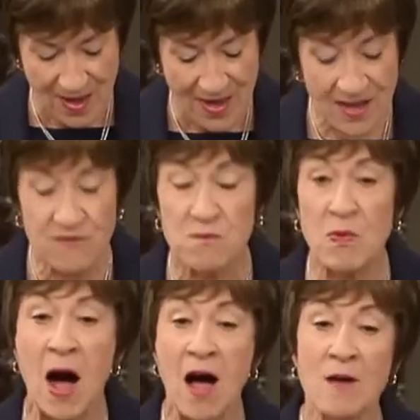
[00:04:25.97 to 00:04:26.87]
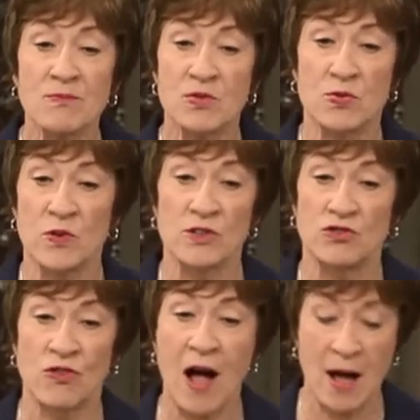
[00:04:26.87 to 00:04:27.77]
If bombs were
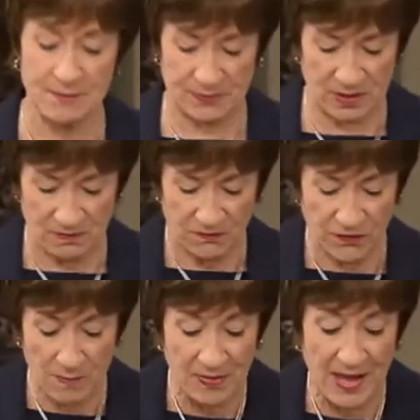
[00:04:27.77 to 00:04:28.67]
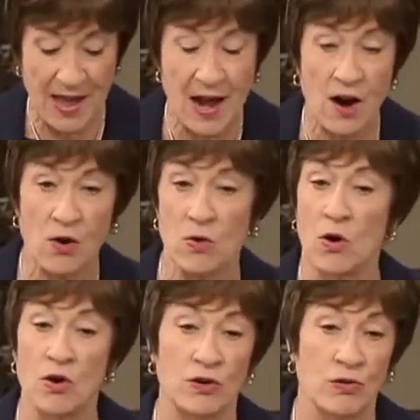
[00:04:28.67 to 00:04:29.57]
dropped from the air
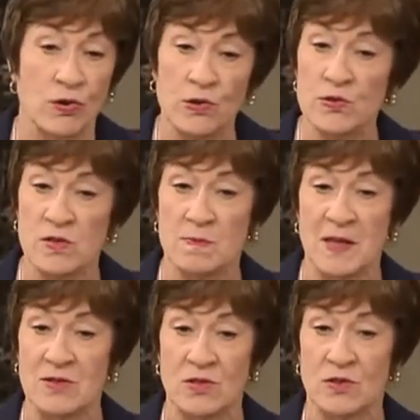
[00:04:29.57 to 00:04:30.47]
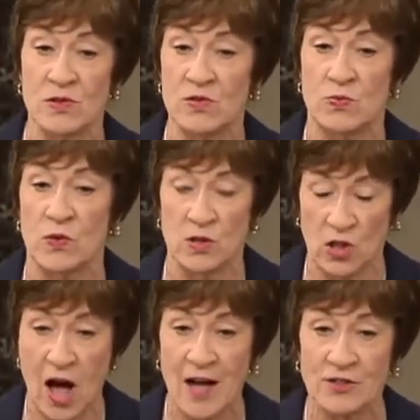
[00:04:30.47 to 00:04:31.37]
or cruise missiles were
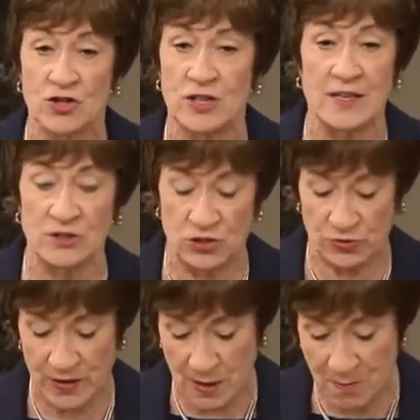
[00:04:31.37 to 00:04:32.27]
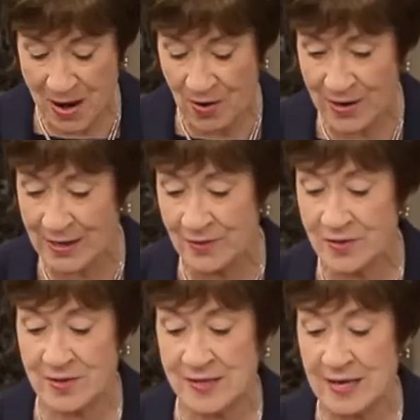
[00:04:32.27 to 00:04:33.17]
launched into an American
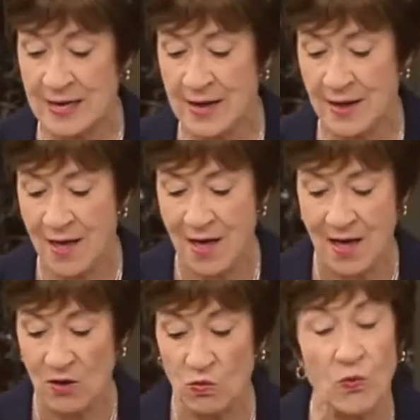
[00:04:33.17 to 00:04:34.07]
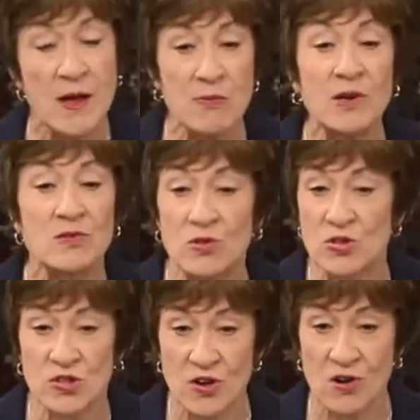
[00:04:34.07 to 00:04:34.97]
city, we would
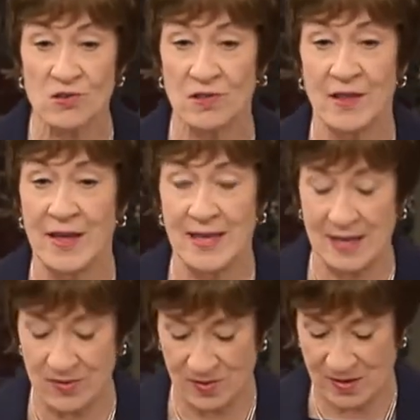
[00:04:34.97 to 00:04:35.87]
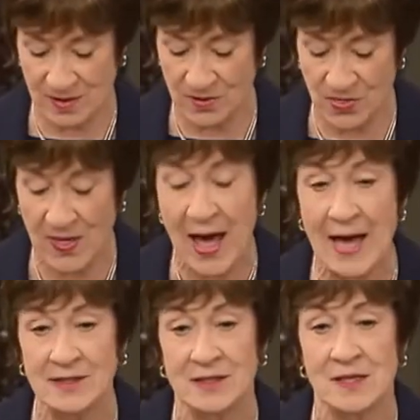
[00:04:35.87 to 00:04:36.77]
certainly consider
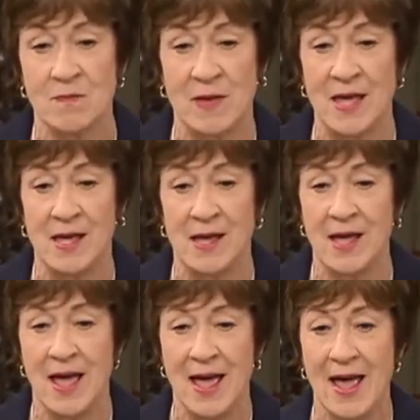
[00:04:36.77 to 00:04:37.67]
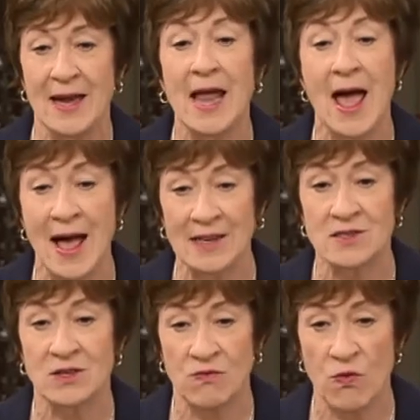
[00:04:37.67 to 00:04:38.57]
that to be an
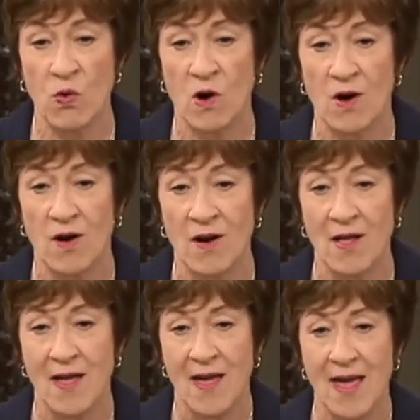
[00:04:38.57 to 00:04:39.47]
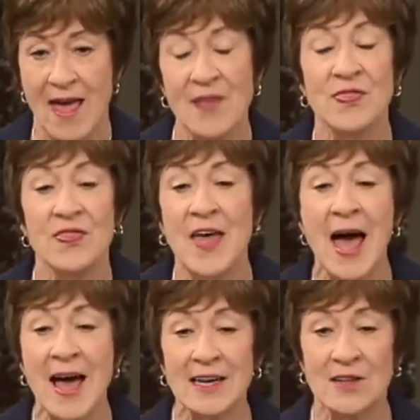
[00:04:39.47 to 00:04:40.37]
act of war. And
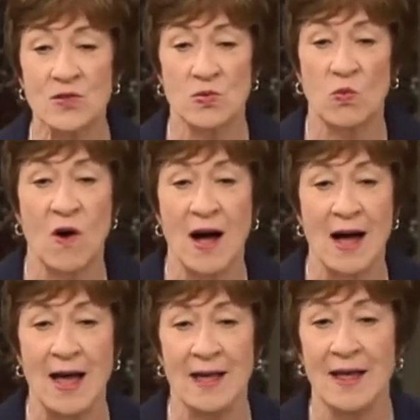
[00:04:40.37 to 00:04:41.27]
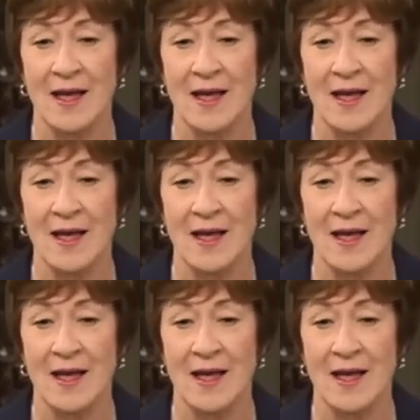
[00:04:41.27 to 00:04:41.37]
that is why